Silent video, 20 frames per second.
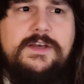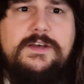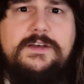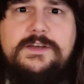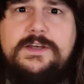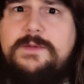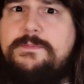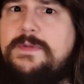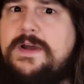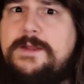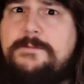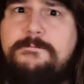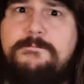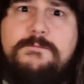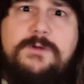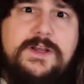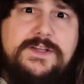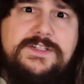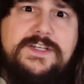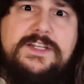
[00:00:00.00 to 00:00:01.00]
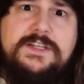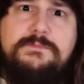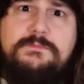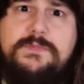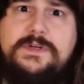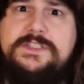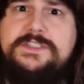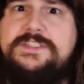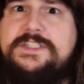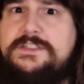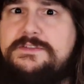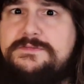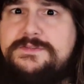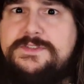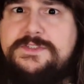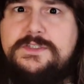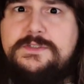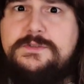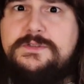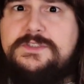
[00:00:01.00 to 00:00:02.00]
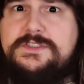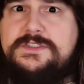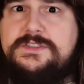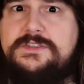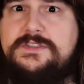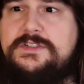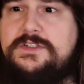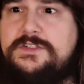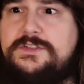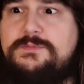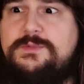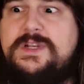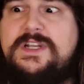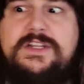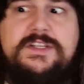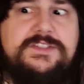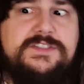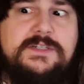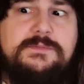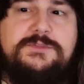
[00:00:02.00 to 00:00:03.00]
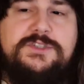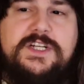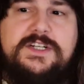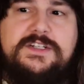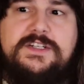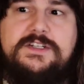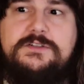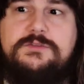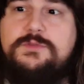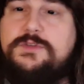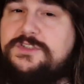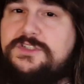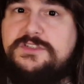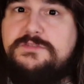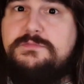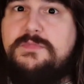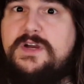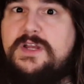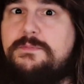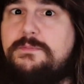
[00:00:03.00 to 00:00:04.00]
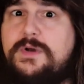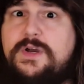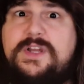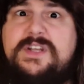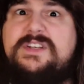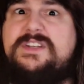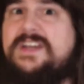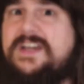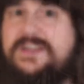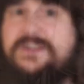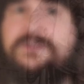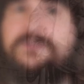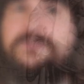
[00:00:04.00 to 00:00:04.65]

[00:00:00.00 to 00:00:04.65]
I'm right-handed myself, so it's not really a subject that crosses my mind that